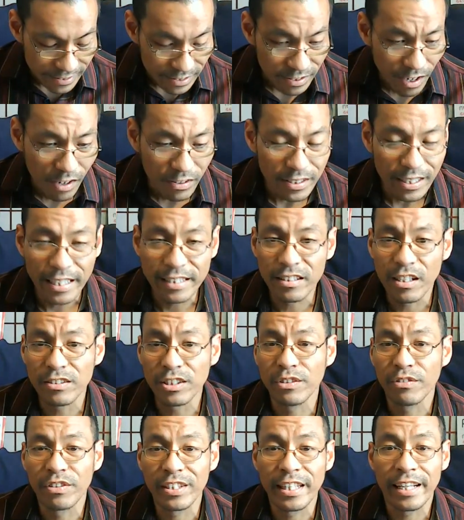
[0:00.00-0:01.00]

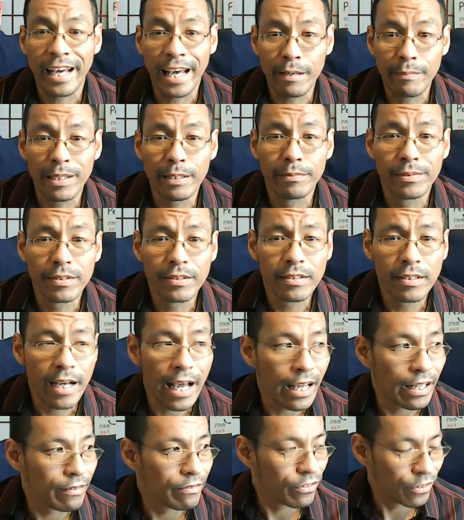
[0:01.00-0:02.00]
also for the gay people
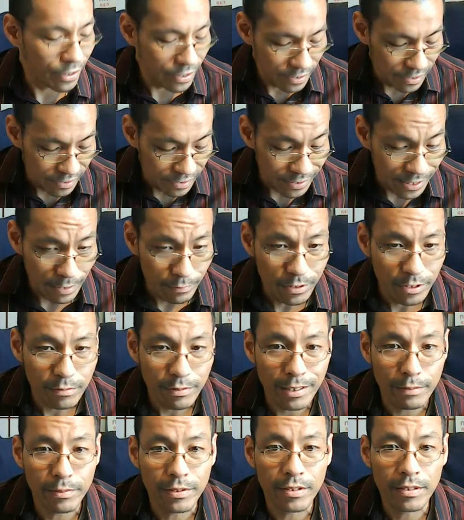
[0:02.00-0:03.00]
and for the disabled
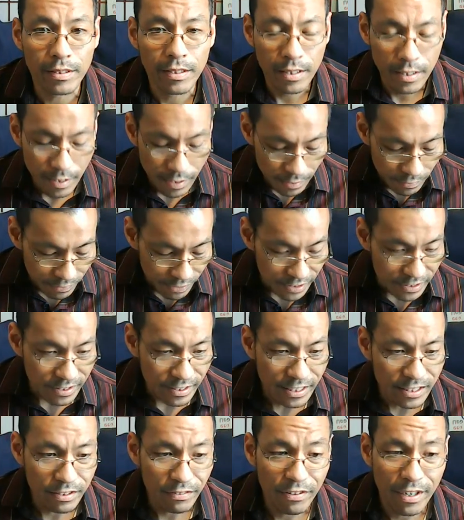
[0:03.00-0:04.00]
people, for
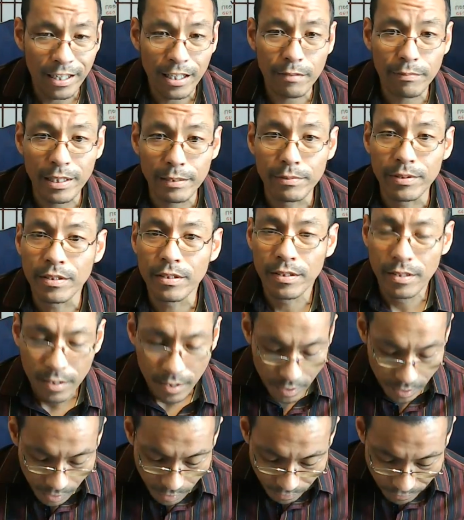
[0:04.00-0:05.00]
schizophrenic people,
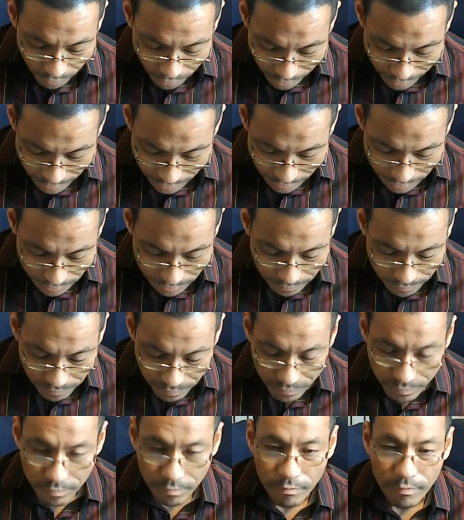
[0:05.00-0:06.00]
for
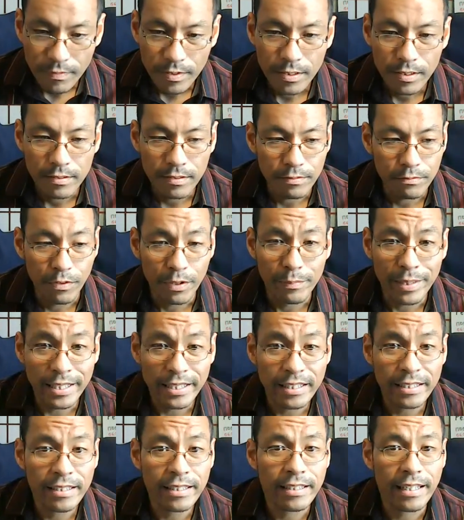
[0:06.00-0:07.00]

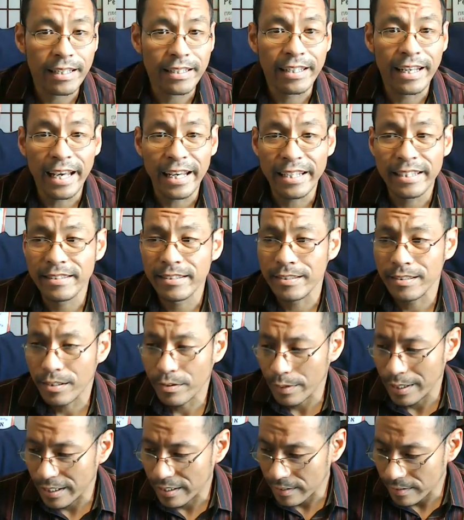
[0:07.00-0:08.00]
women and gays and
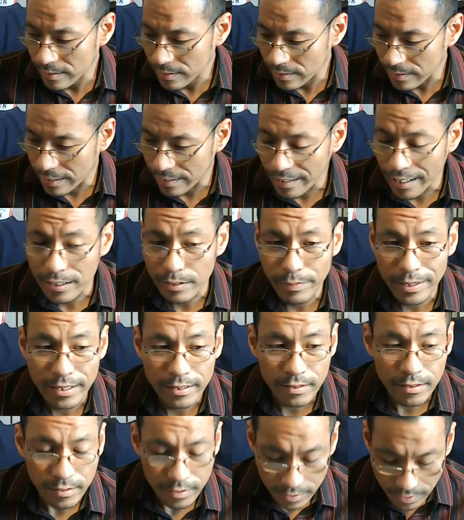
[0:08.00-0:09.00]
queers and
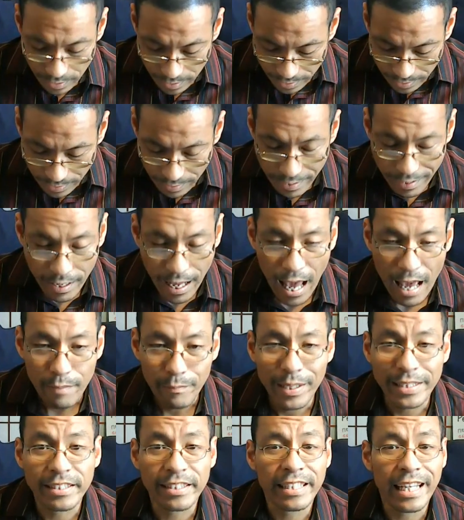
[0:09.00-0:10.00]
lesbians,
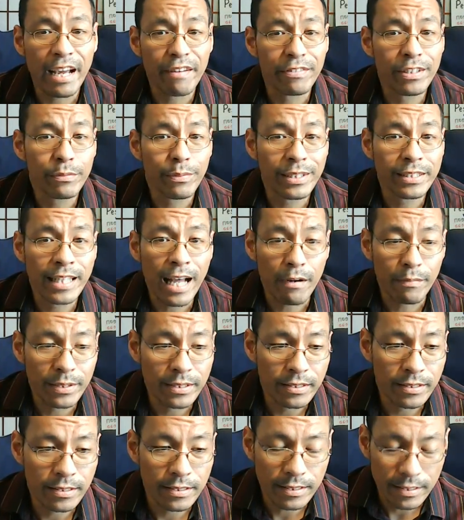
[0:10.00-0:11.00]
basically everyone that
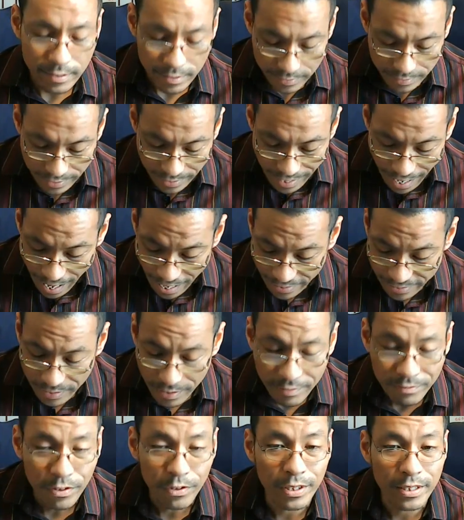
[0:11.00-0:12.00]
was denied
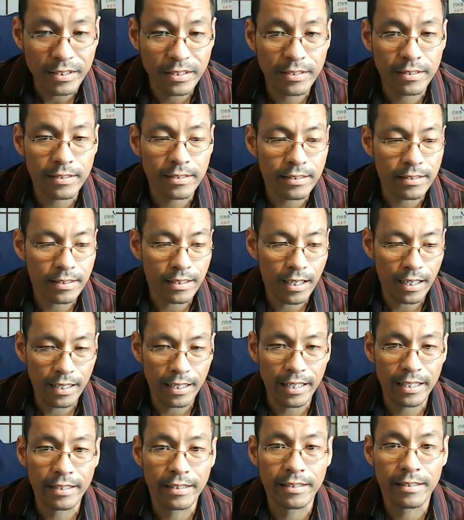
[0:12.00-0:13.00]
a voice
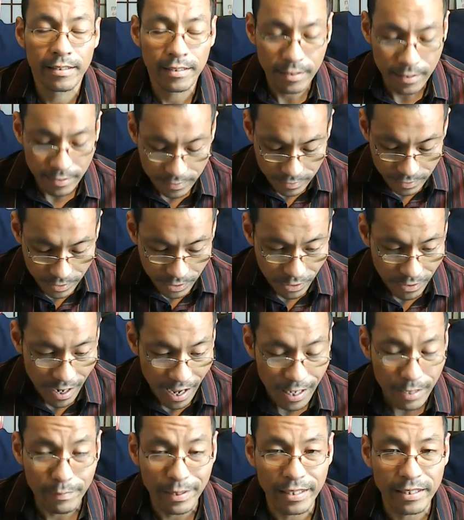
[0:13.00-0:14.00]
in
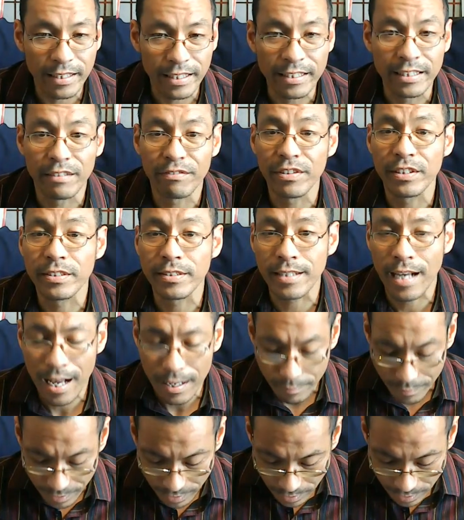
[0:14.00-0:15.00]
Torah in the first
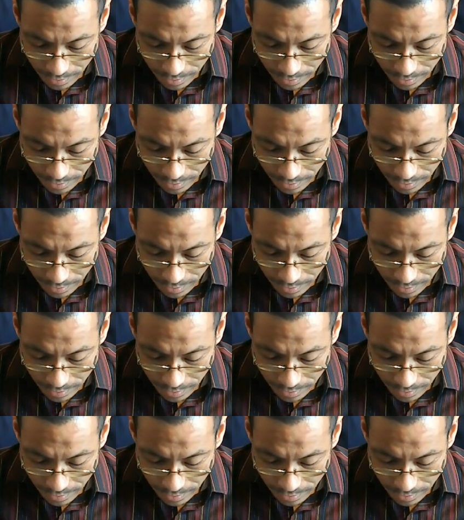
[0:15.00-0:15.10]
time.